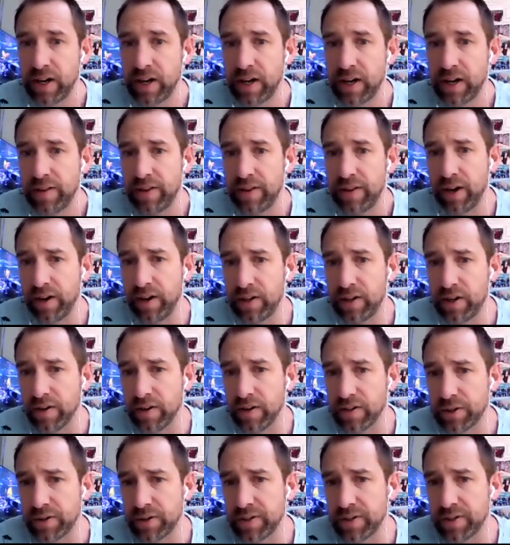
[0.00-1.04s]
that
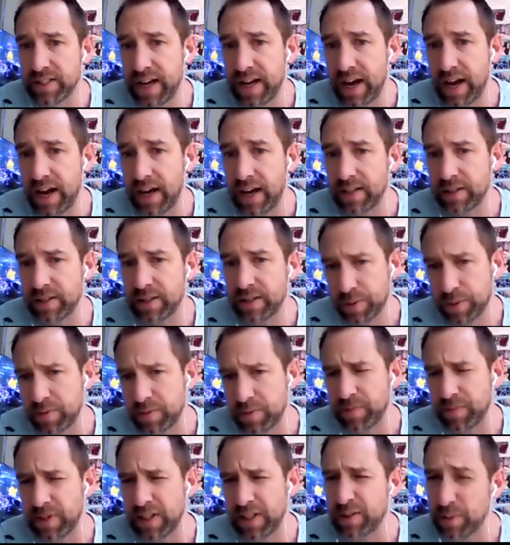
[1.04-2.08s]
sort of saying this
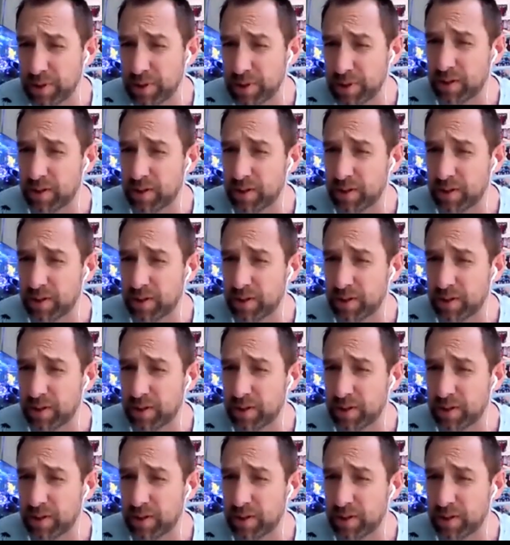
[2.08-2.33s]
was